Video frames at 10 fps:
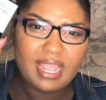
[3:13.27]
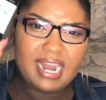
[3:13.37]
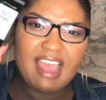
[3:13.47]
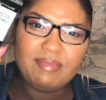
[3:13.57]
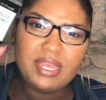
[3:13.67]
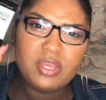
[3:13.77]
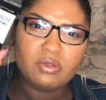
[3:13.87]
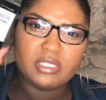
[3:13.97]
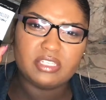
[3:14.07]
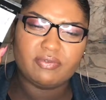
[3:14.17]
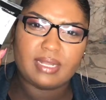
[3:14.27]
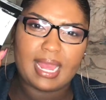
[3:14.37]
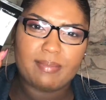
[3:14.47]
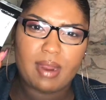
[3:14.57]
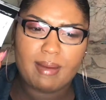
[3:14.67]
And I've been using this for
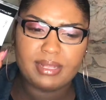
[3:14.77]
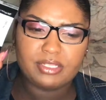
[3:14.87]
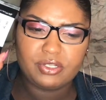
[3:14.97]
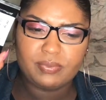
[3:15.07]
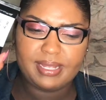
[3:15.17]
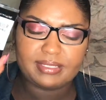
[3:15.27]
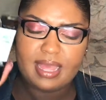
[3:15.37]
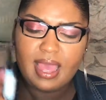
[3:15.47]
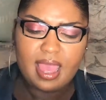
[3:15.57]
like probably 2 weeks,